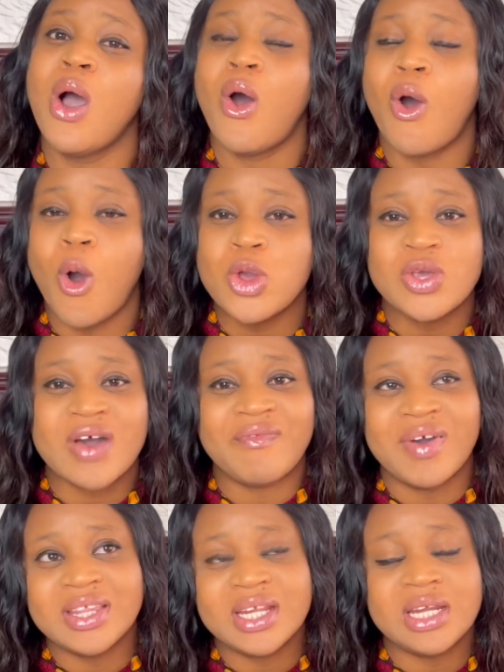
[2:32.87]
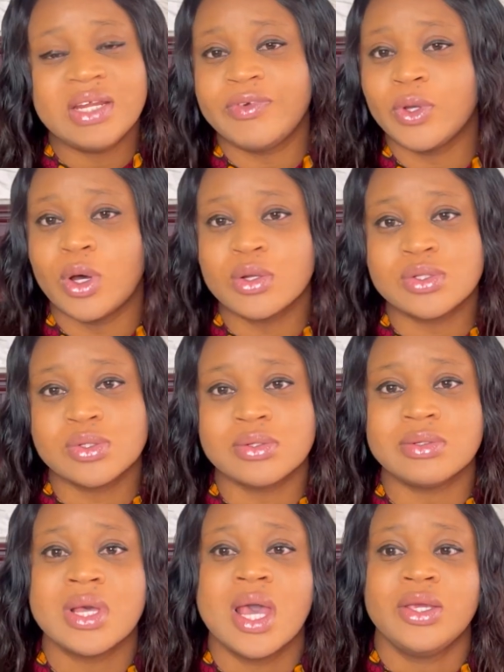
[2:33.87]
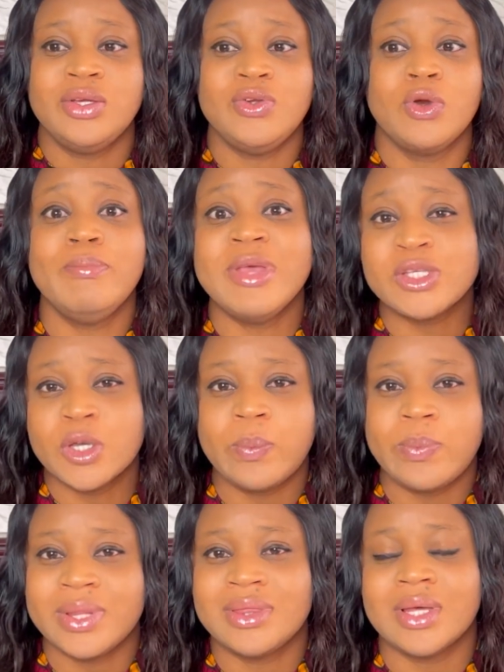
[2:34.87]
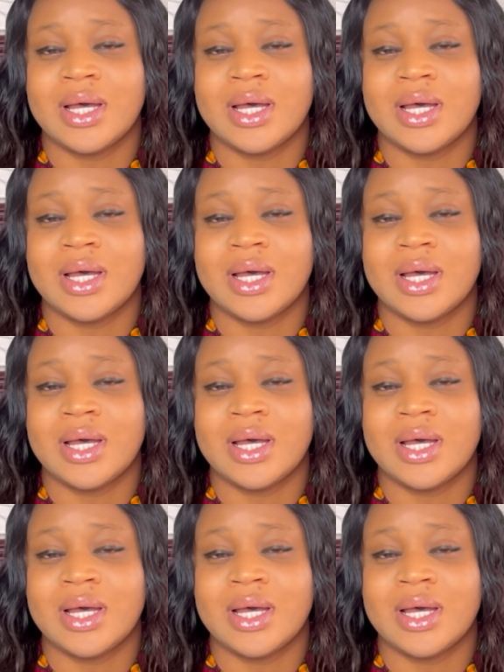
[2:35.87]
or you're finding it difficult to meet up with